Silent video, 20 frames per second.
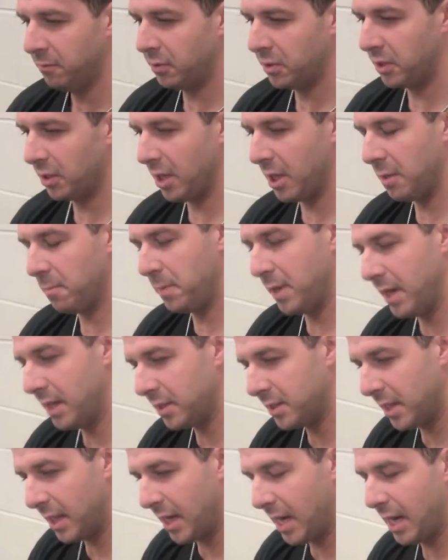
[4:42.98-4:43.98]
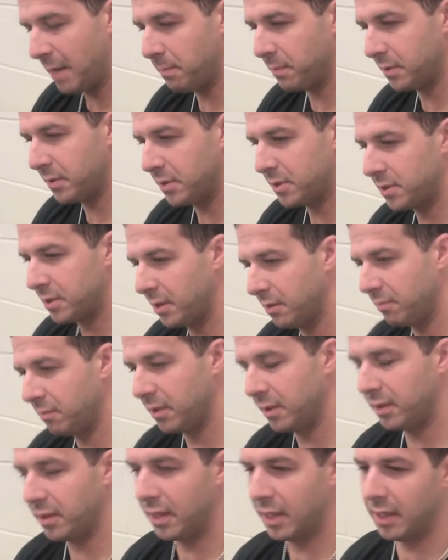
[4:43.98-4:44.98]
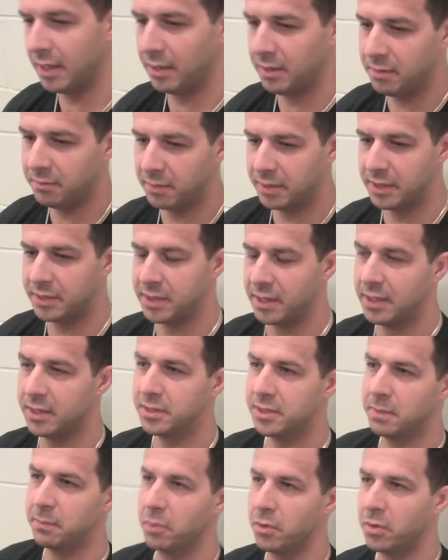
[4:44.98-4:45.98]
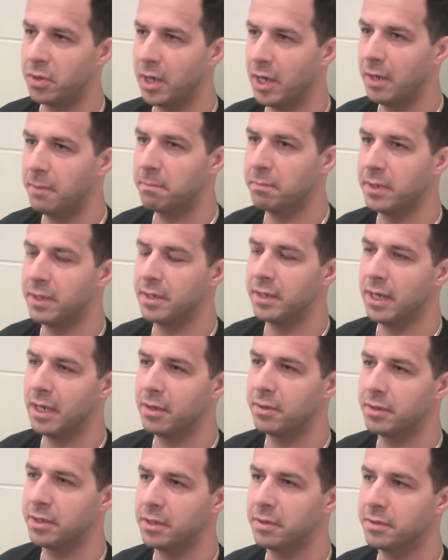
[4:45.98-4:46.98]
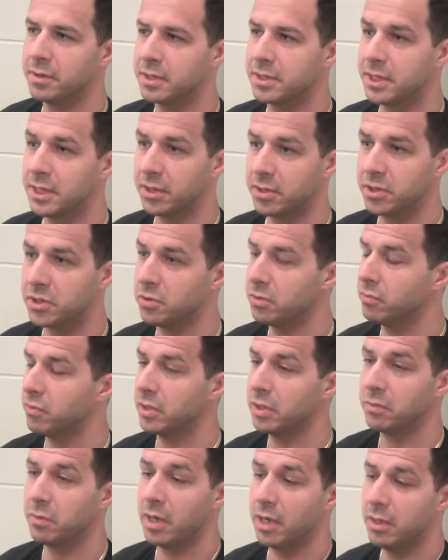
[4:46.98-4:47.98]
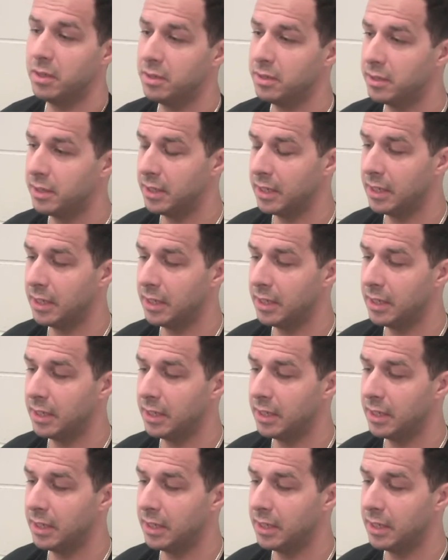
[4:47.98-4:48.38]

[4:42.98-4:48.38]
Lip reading: with a lot of bands that happens, and when it does, they broke up. But now, you know, the singer's doing really well.